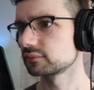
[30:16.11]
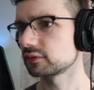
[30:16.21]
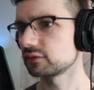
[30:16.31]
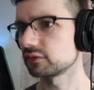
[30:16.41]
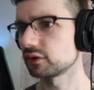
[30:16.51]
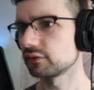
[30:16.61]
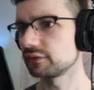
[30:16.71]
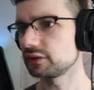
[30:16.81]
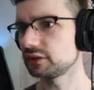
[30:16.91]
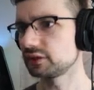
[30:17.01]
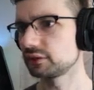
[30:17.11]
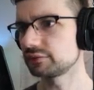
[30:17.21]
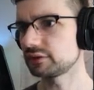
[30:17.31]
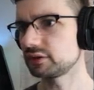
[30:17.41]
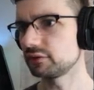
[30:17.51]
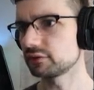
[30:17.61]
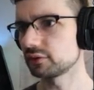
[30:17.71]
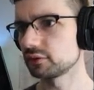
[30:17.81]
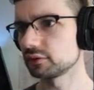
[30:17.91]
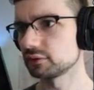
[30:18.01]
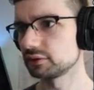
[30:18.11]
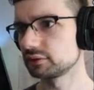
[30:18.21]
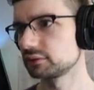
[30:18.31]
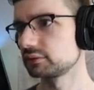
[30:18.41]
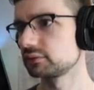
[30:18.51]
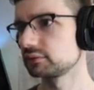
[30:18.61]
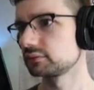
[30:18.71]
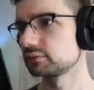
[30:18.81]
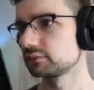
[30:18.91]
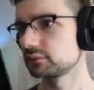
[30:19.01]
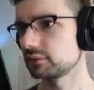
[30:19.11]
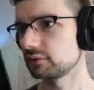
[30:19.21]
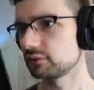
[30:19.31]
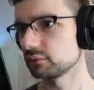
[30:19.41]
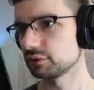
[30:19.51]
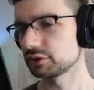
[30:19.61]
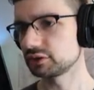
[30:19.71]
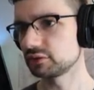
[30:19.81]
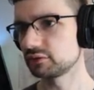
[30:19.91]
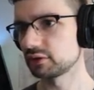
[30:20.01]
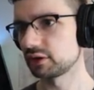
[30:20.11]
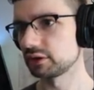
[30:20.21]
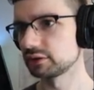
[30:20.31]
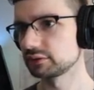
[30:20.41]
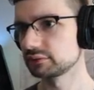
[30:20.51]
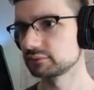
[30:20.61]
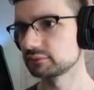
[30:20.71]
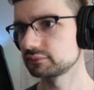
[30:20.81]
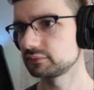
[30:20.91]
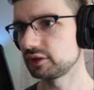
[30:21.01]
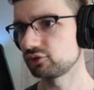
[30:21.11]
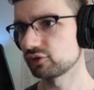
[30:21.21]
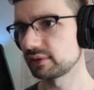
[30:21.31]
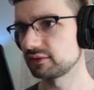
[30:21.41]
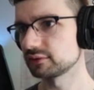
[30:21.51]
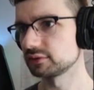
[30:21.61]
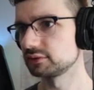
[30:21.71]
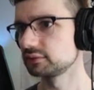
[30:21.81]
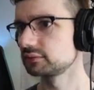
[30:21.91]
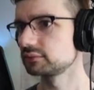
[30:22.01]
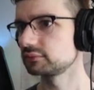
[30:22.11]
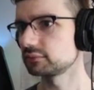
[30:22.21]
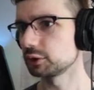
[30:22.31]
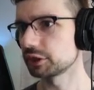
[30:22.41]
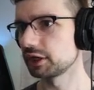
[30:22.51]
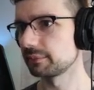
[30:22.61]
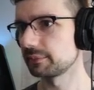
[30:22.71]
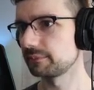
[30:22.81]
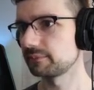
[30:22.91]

Starve the ego, feed the soul. It's a really good song. Instrumental. Look it up.